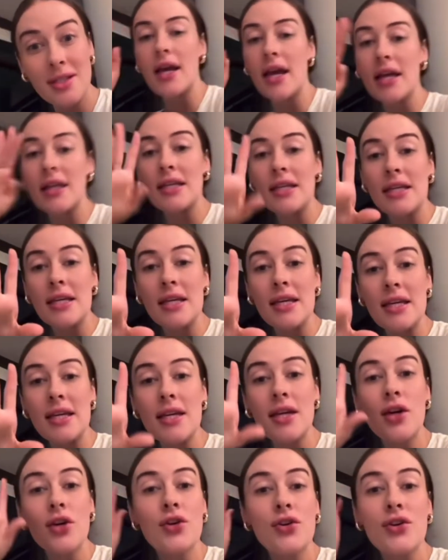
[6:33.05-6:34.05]
And
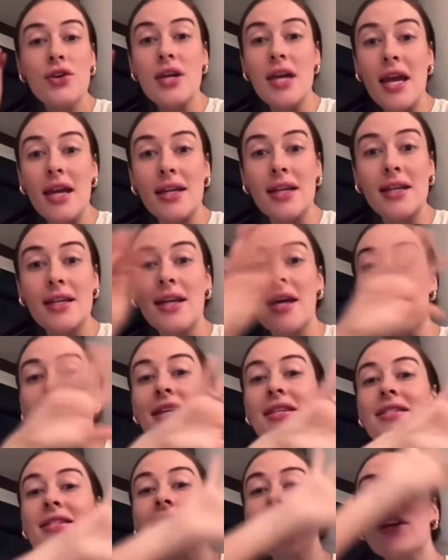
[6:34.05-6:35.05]
he created
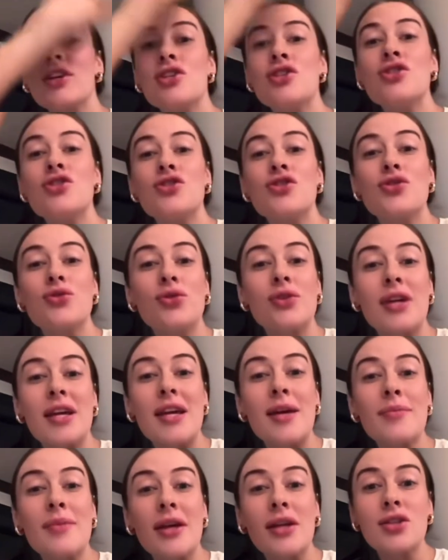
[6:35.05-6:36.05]
this
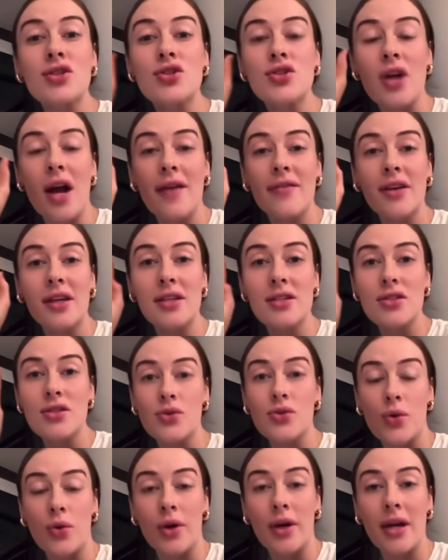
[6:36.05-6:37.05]
extravagant
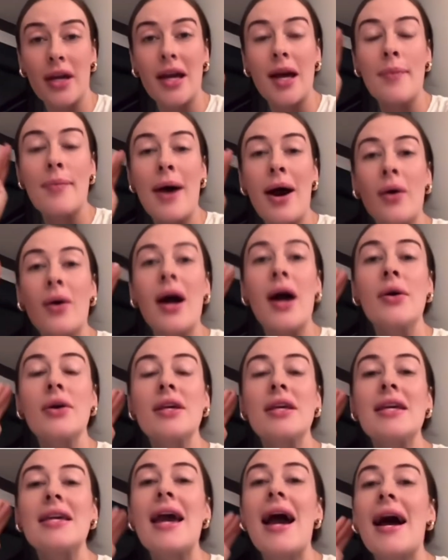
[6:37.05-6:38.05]
story about how
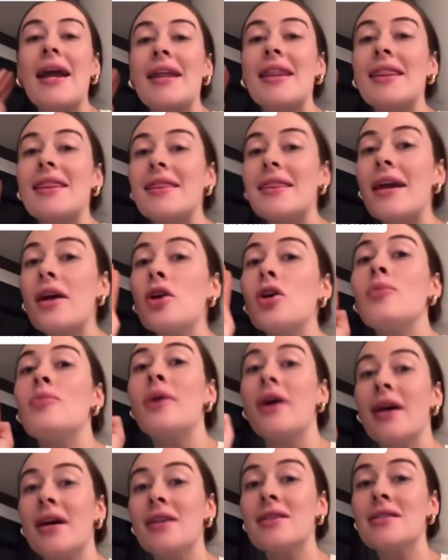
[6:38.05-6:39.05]
he had a
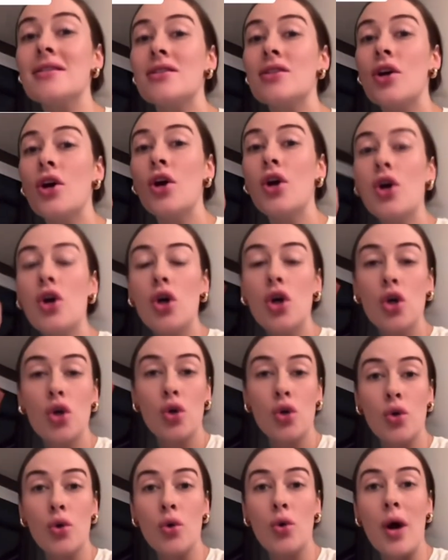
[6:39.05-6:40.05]
therapist
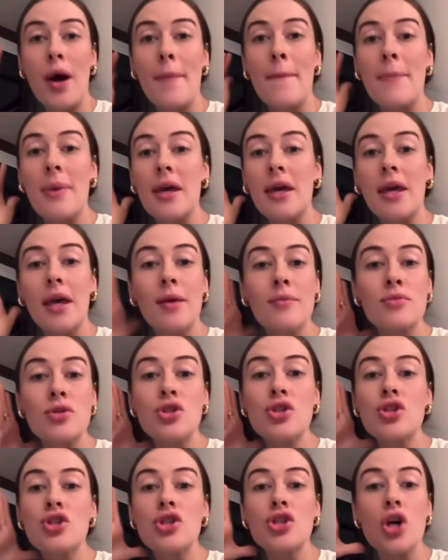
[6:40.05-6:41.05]
who became
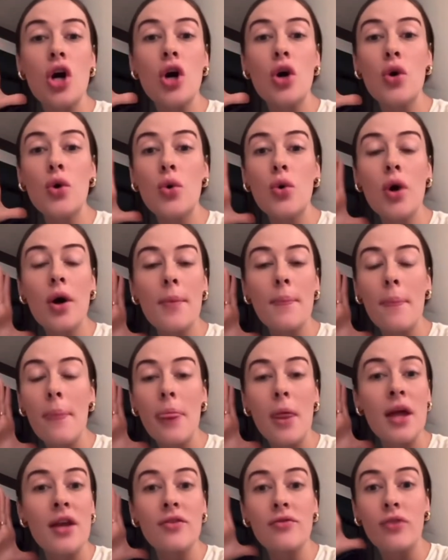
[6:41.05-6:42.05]
so
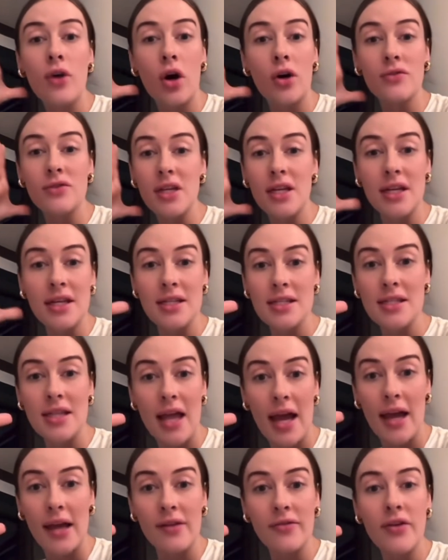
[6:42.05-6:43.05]
involved in his
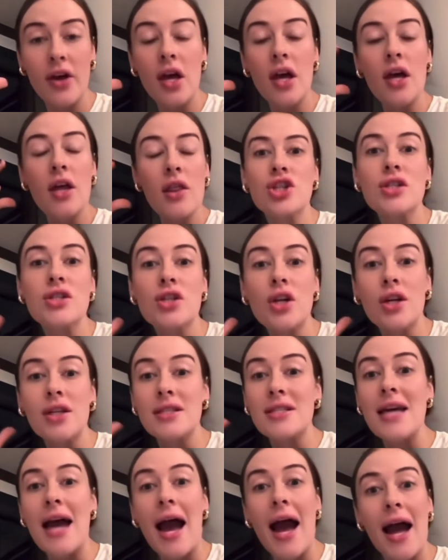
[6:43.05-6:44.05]
life that she
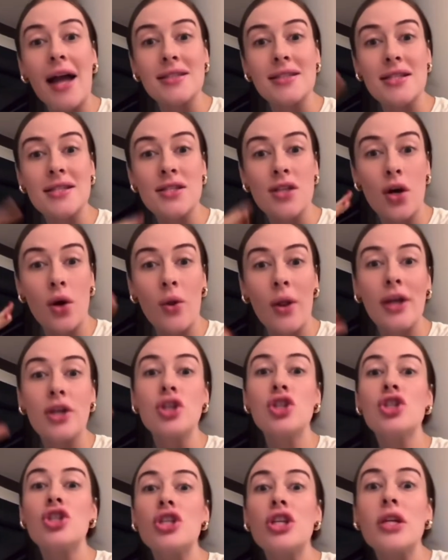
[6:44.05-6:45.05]
started to act as though like
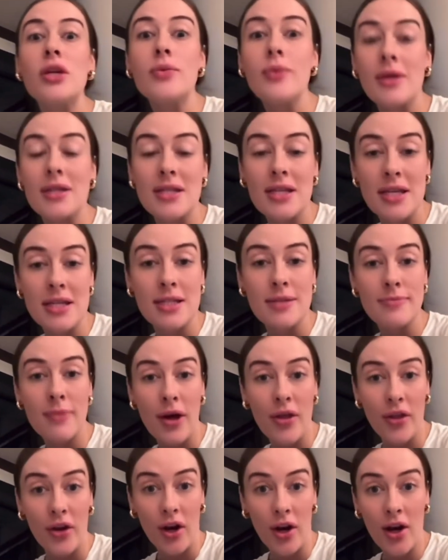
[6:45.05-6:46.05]
she was his
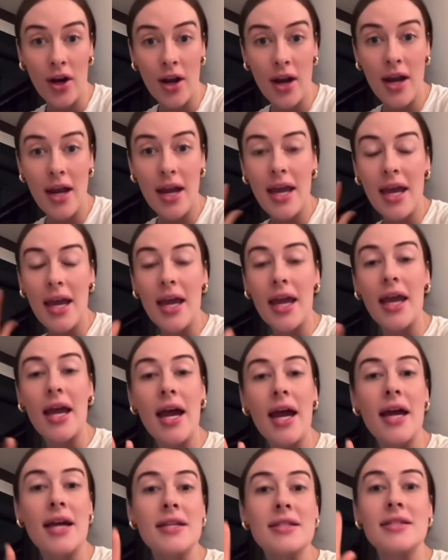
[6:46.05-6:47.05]
mother.
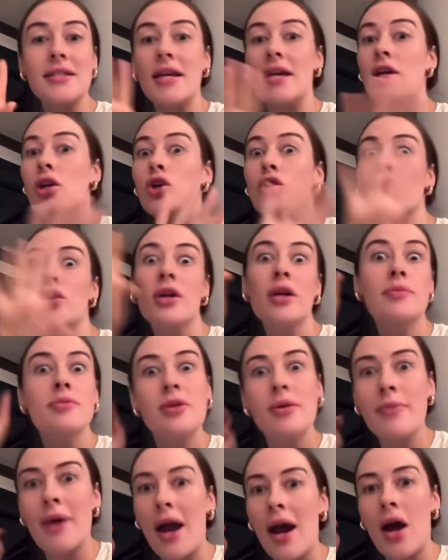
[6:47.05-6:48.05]
And it
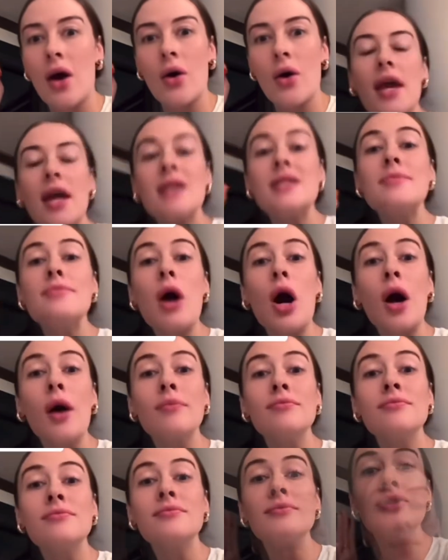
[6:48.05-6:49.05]
creeped him out. His
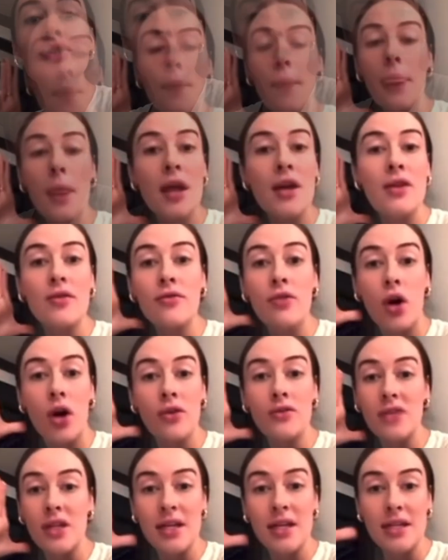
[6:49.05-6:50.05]
mom showed up
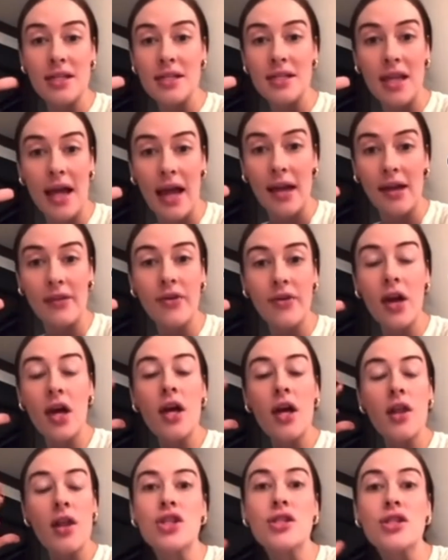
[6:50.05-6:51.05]
involved in his life.
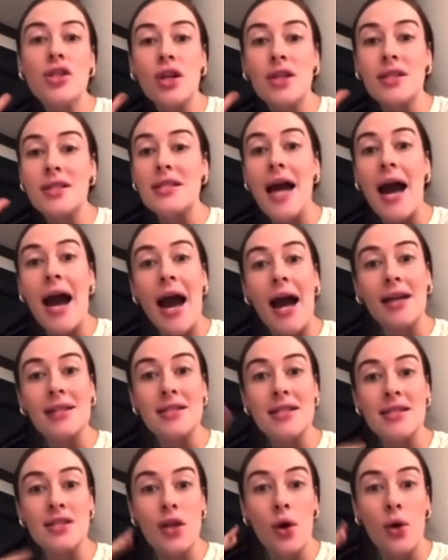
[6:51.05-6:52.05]
She started to
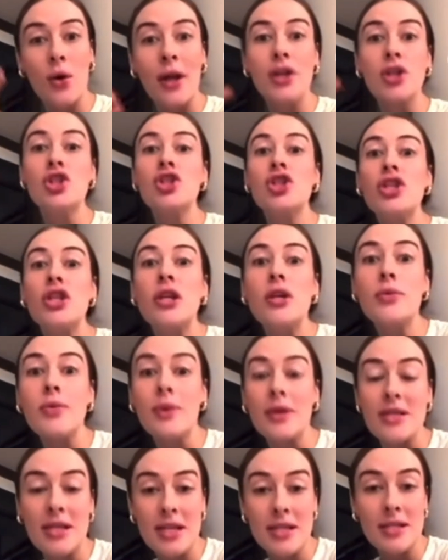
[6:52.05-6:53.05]
act as though like she
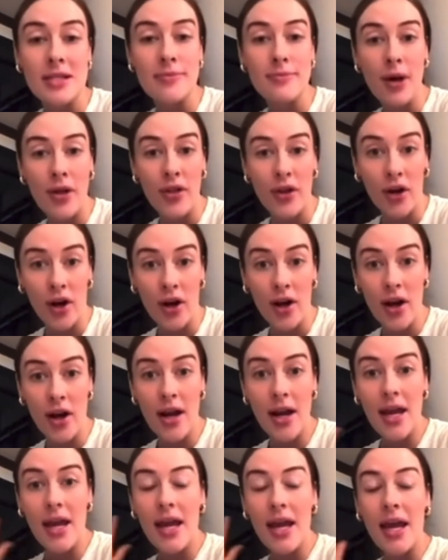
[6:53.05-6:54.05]
was his mother.
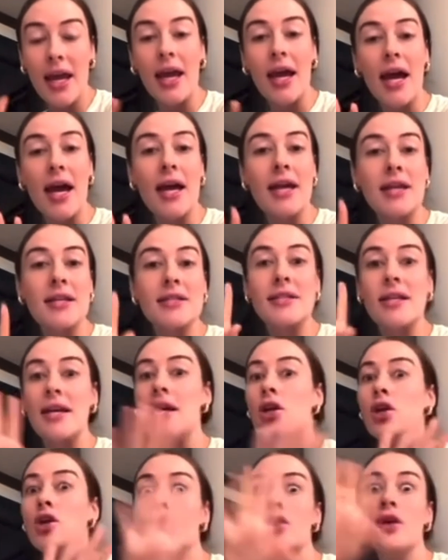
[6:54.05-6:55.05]
And
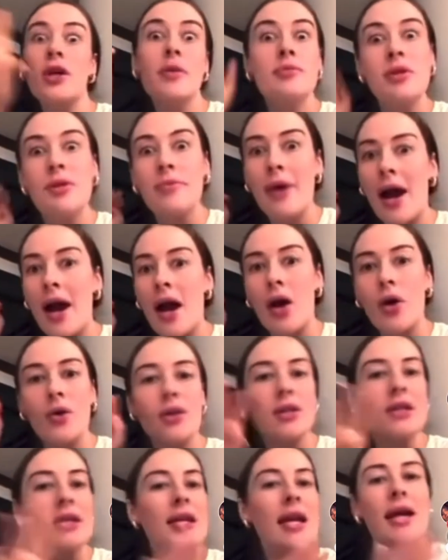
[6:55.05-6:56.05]
it creeped him
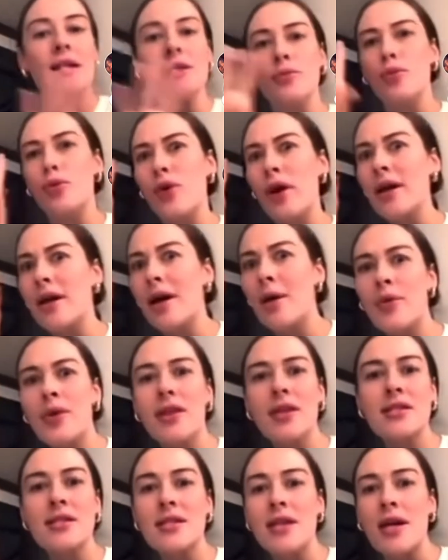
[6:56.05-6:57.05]
out, and he had to break up
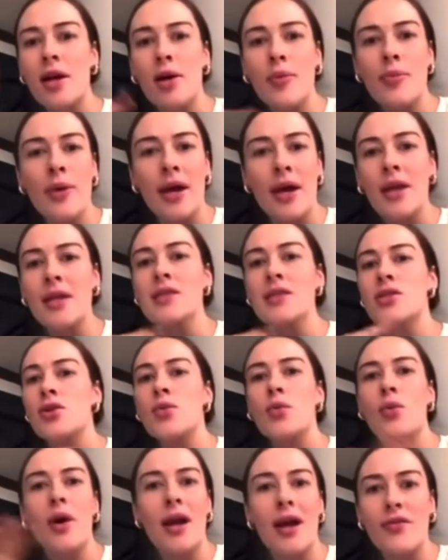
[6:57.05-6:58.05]
with his therapist
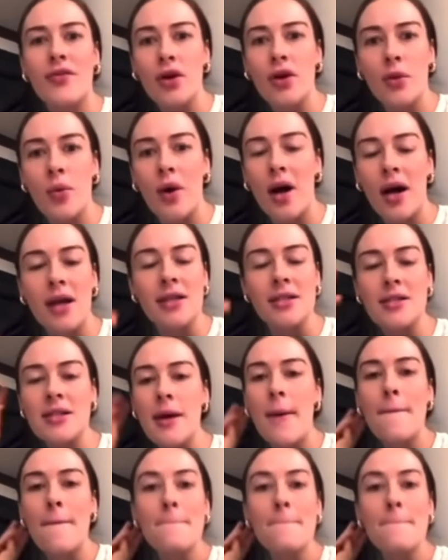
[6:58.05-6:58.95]
or whatever it was.